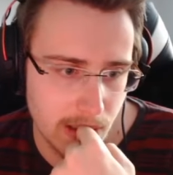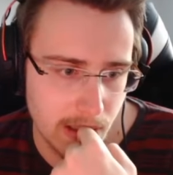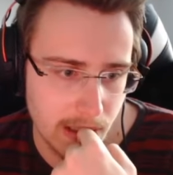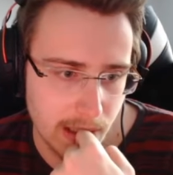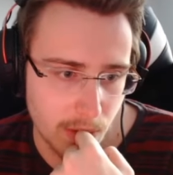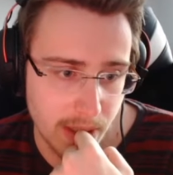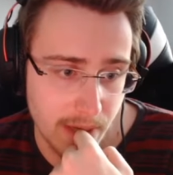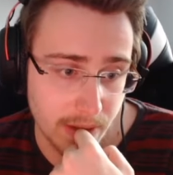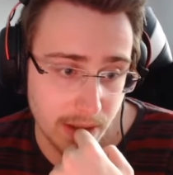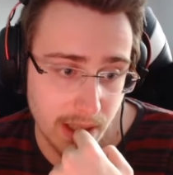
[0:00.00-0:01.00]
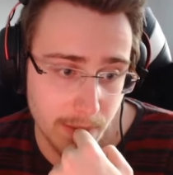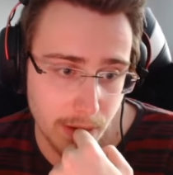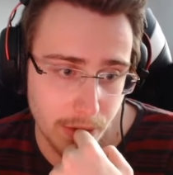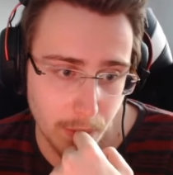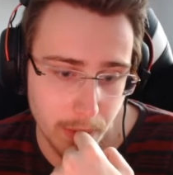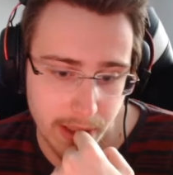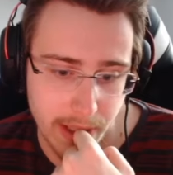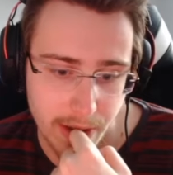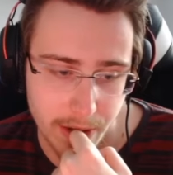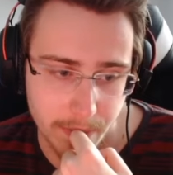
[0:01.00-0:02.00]
Uh, we have a double
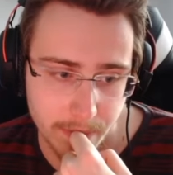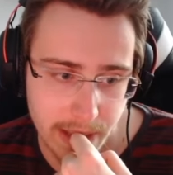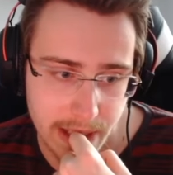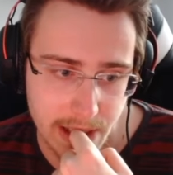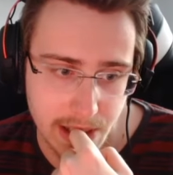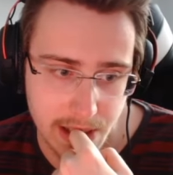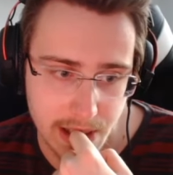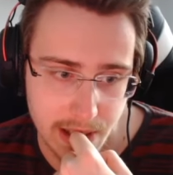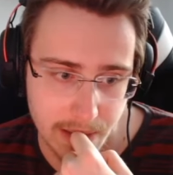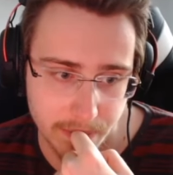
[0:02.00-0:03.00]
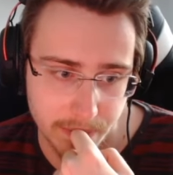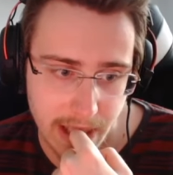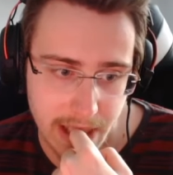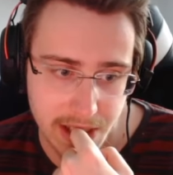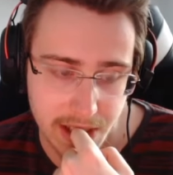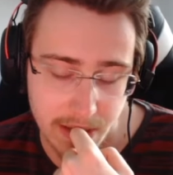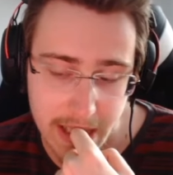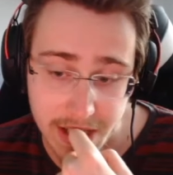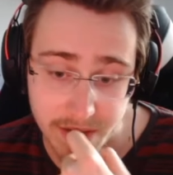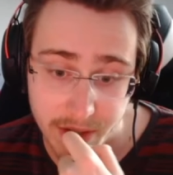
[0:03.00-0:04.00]
duplicator. That is, um, that's,
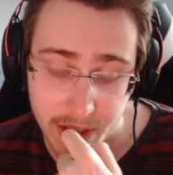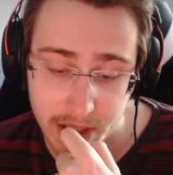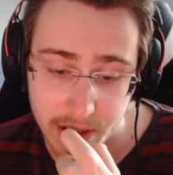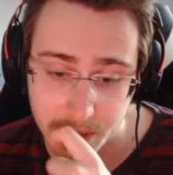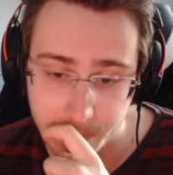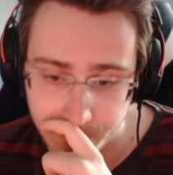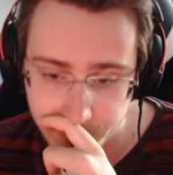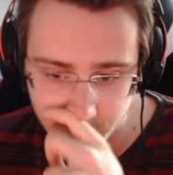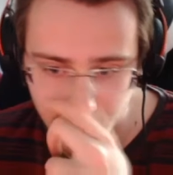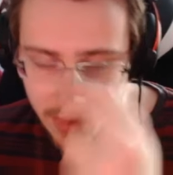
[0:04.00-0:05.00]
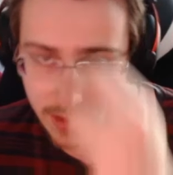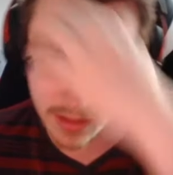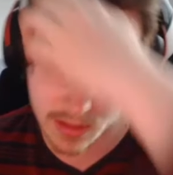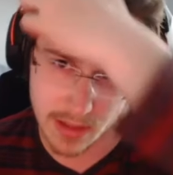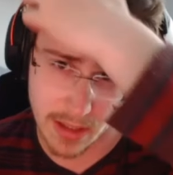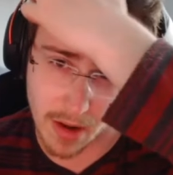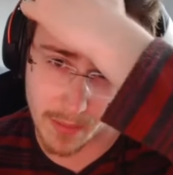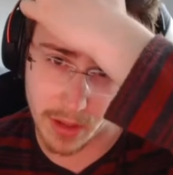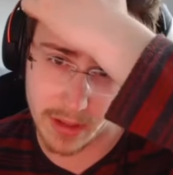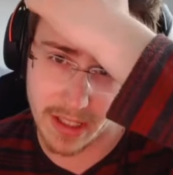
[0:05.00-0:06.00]
that's very good. Now, I'm
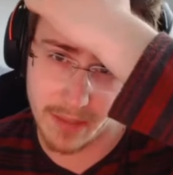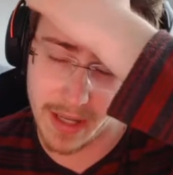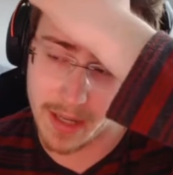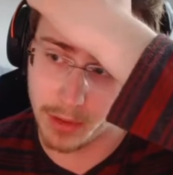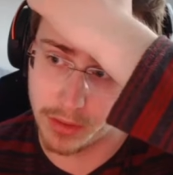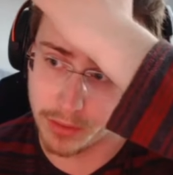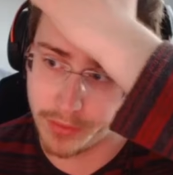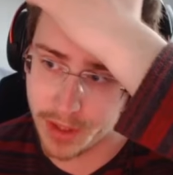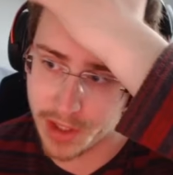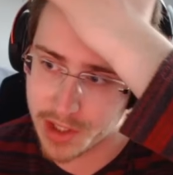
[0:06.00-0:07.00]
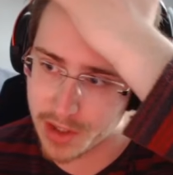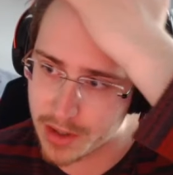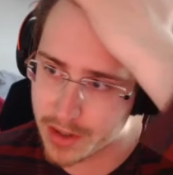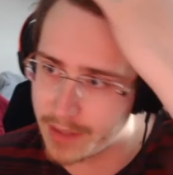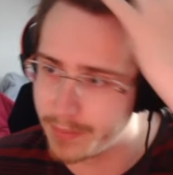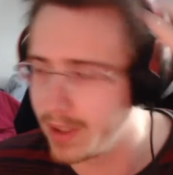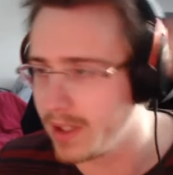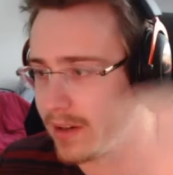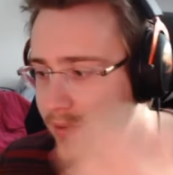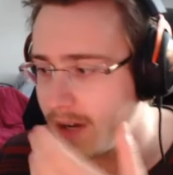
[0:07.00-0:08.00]
not going to be able to 3-star a
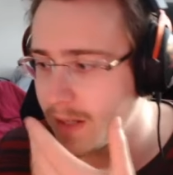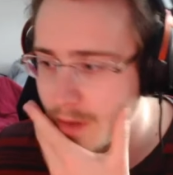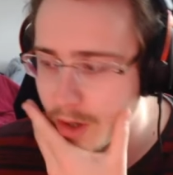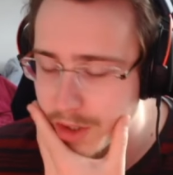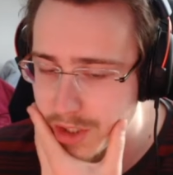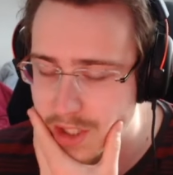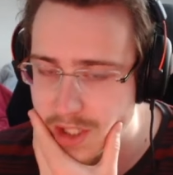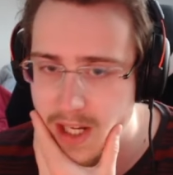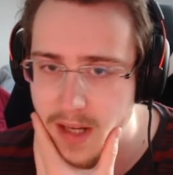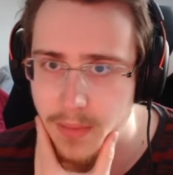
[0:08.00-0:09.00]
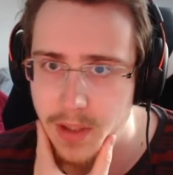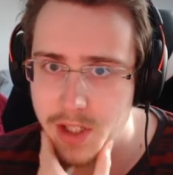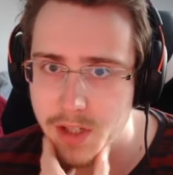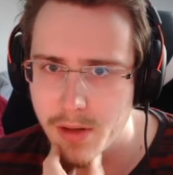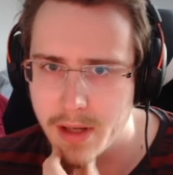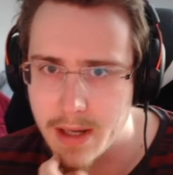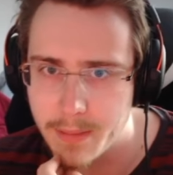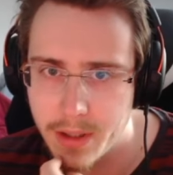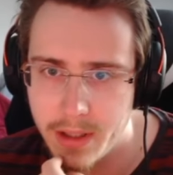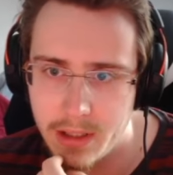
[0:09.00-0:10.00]
billion five causes this game, but it's okay. I'm
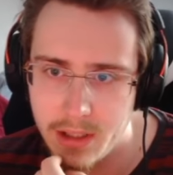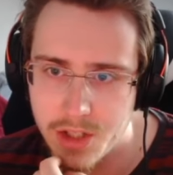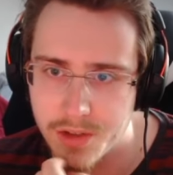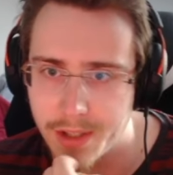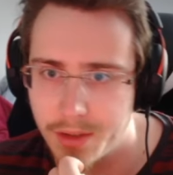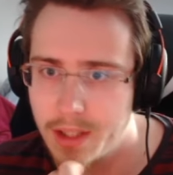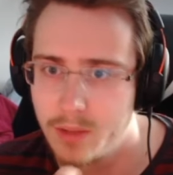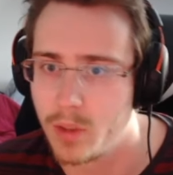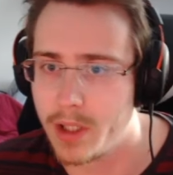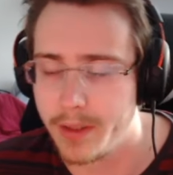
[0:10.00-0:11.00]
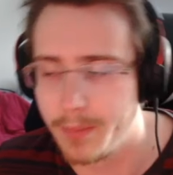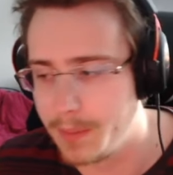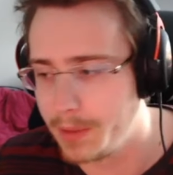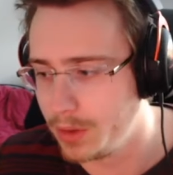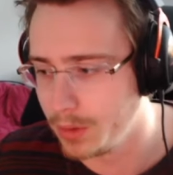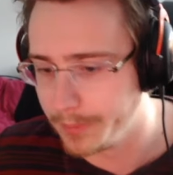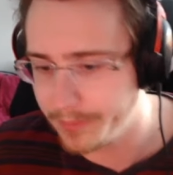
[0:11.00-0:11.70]
going to at least try to get one, maybe two.